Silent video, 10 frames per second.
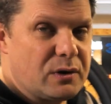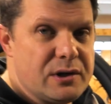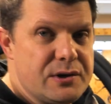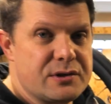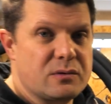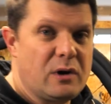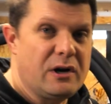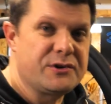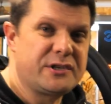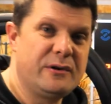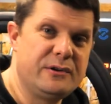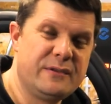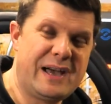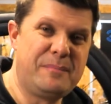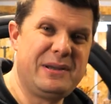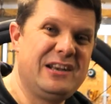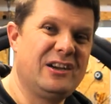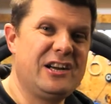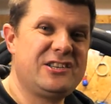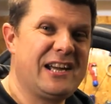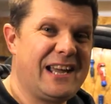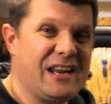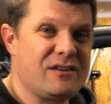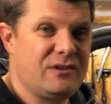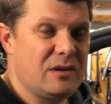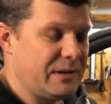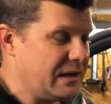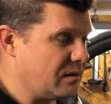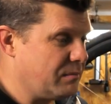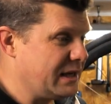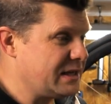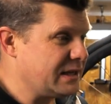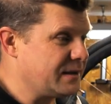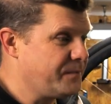were loose as well, so that PDI check hadn't really been completed.